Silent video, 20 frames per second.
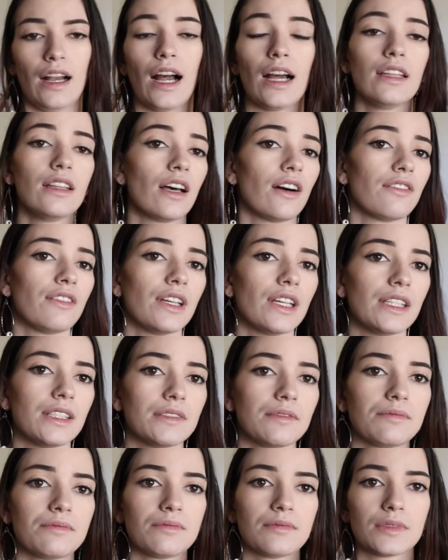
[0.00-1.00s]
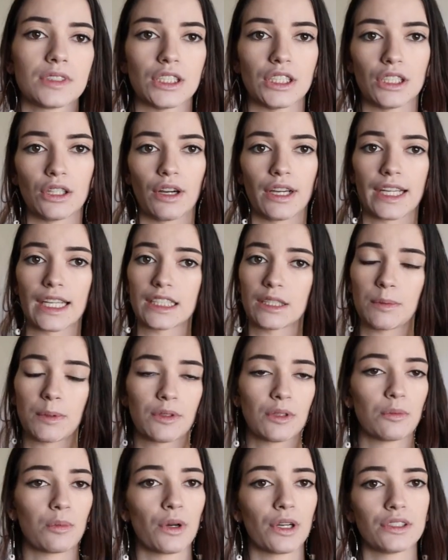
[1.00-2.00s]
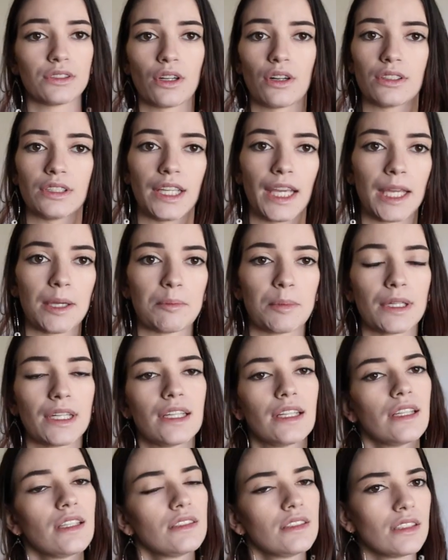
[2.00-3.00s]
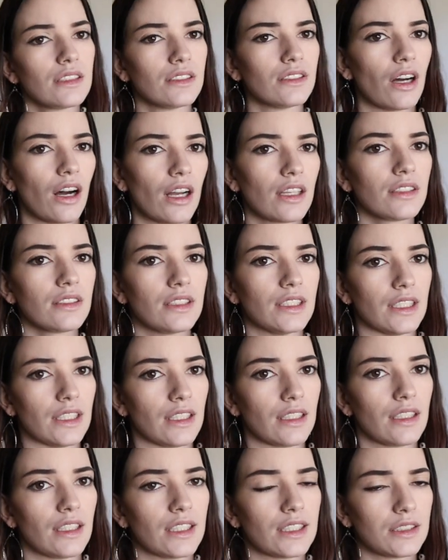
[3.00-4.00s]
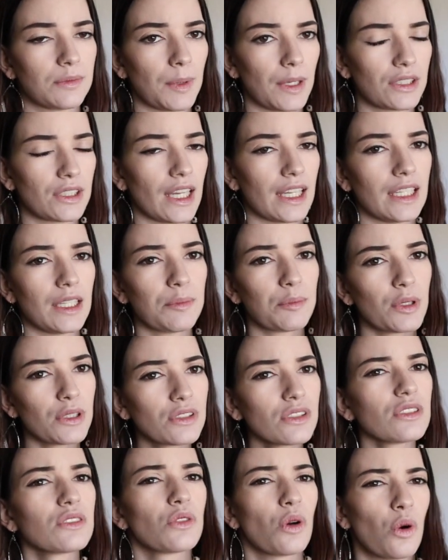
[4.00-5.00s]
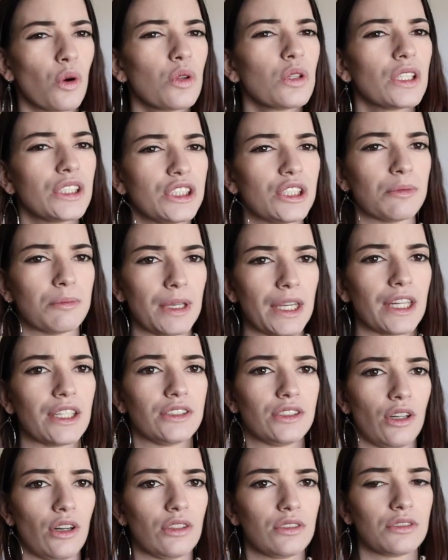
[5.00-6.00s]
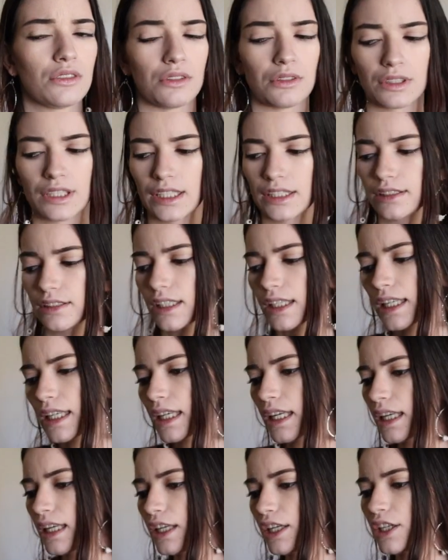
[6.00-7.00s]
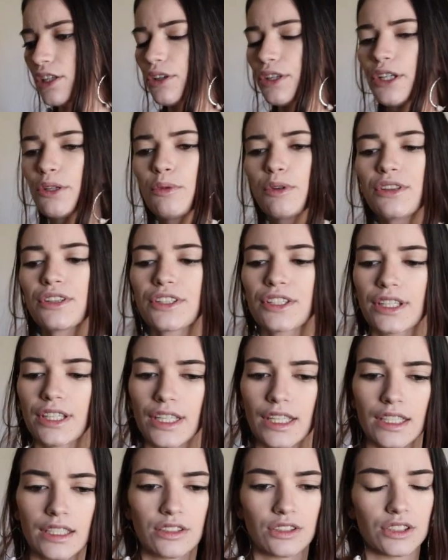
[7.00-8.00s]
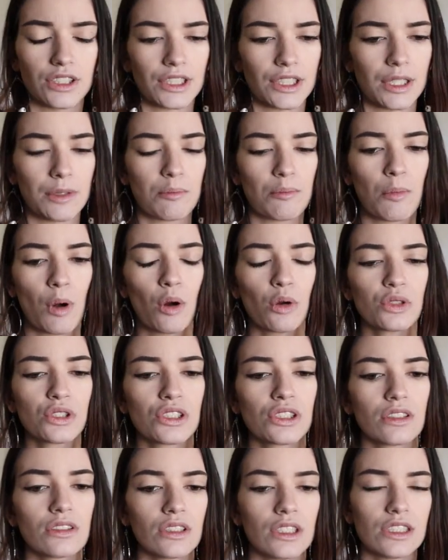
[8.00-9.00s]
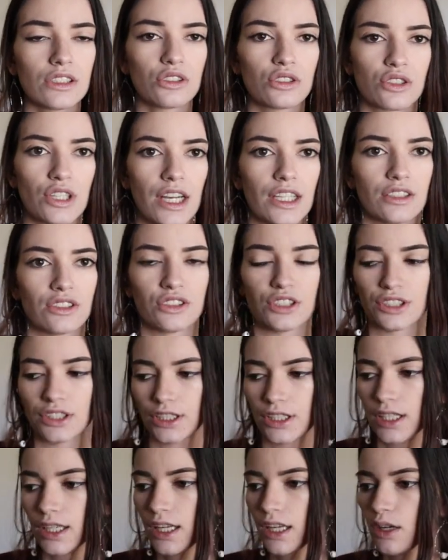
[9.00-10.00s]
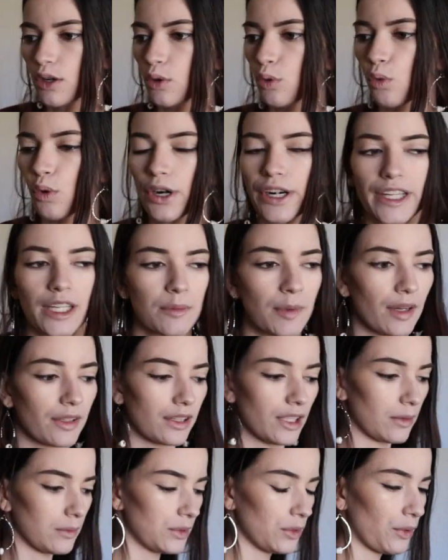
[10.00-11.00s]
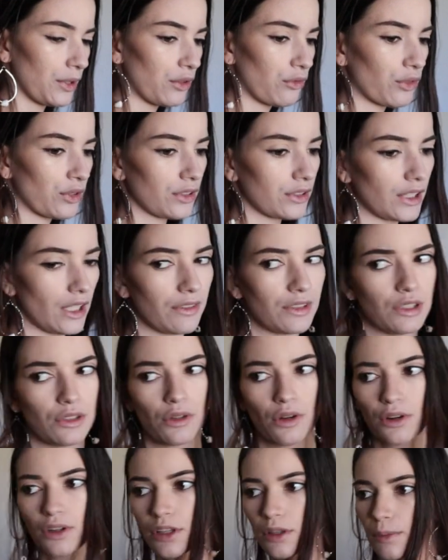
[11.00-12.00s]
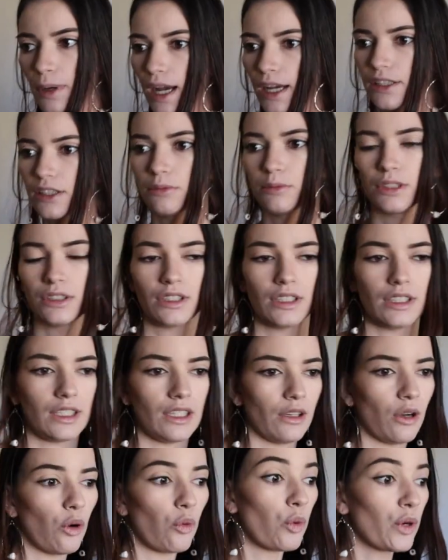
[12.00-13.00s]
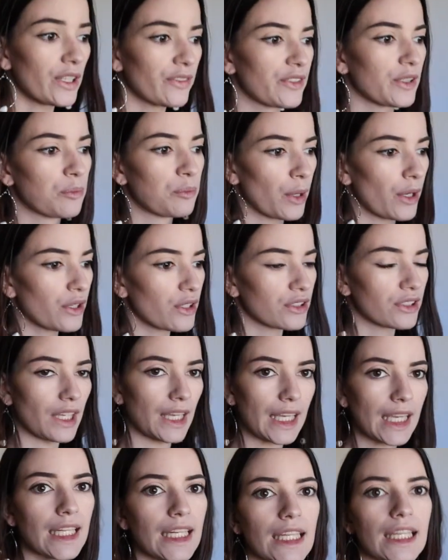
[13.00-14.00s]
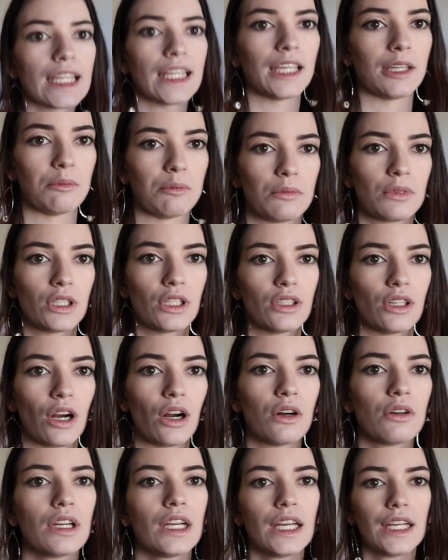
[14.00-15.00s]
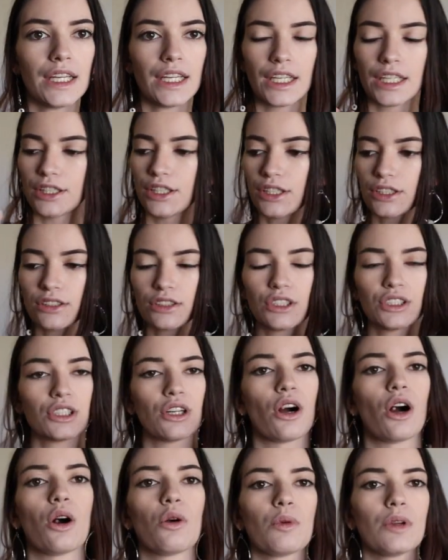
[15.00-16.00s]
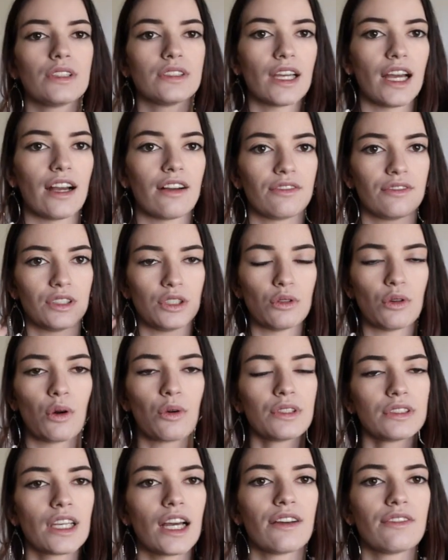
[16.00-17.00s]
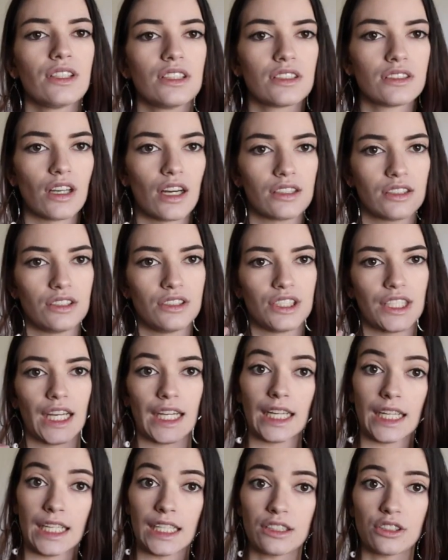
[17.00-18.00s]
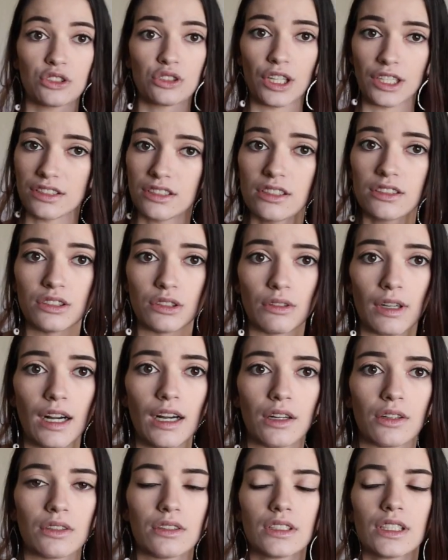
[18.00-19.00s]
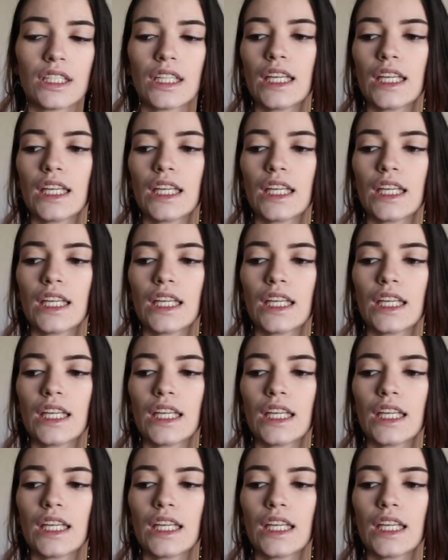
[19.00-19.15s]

I love it. You know, I get to be with the boys all day, but it is exhausting, and it puts a toll on your marriage also, because, you know, you're with your kids, you're emotionally stressed, you're worrying about them 24/7. You go to the bathroom, you're thinking, oh, what if your brother's hitting him, you know? You always have these thoughts in your head, and it stresses you out.